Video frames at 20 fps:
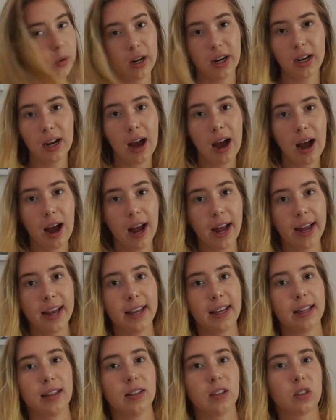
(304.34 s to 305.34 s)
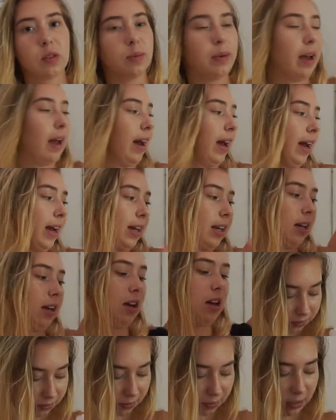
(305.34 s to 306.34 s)
what I got in this bag.
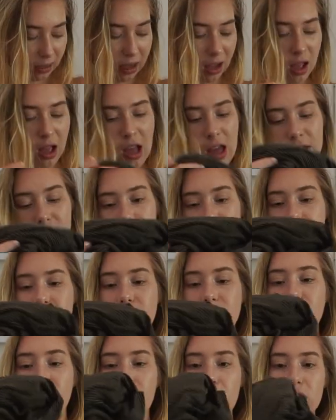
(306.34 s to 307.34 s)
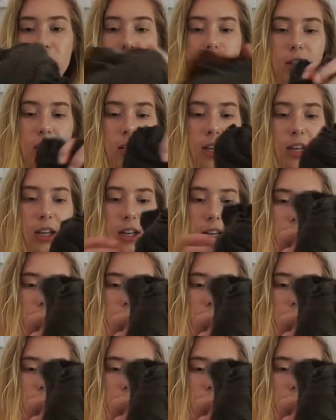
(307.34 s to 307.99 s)
This first thing